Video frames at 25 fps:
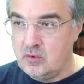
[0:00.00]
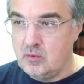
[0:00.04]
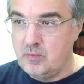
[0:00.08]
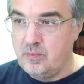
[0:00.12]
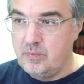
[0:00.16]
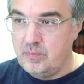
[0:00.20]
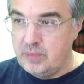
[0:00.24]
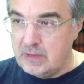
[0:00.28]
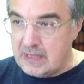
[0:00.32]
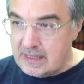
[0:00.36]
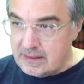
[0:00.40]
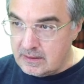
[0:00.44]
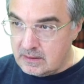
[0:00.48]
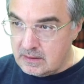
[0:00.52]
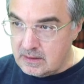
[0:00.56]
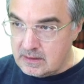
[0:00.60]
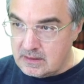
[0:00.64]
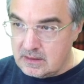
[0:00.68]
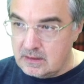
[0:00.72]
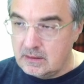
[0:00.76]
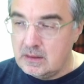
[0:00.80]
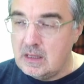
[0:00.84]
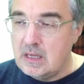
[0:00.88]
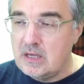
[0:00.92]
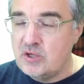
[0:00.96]
So plant
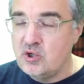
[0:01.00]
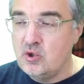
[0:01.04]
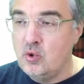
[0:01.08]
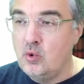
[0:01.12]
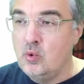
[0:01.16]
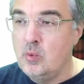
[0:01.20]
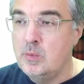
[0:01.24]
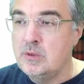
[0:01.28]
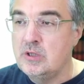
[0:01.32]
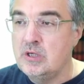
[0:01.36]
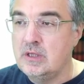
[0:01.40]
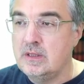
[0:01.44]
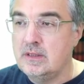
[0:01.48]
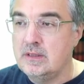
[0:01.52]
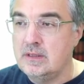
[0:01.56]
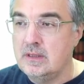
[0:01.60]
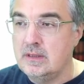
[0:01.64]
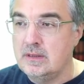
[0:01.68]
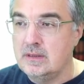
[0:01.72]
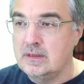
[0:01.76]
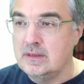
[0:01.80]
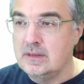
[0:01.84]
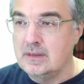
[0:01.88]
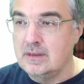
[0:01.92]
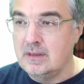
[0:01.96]
is a large object
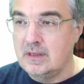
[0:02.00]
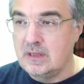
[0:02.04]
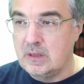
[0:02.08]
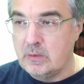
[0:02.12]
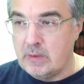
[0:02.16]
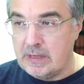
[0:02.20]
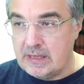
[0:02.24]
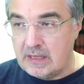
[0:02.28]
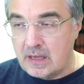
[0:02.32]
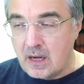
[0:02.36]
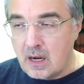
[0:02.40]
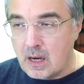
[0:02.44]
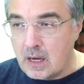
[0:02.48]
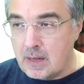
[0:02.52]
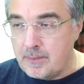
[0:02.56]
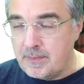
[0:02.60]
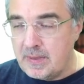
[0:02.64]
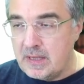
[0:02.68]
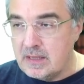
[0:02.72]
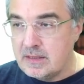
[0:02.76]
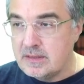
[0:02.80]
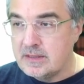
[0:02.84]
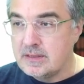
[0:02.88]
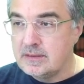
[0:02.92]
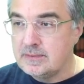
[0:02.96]
that's quite
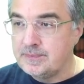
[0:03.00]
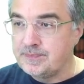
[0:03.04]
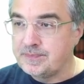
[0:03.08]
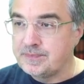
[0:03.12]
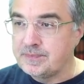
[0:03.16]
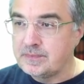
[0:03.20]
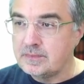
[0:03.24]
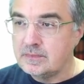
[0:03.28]
complex,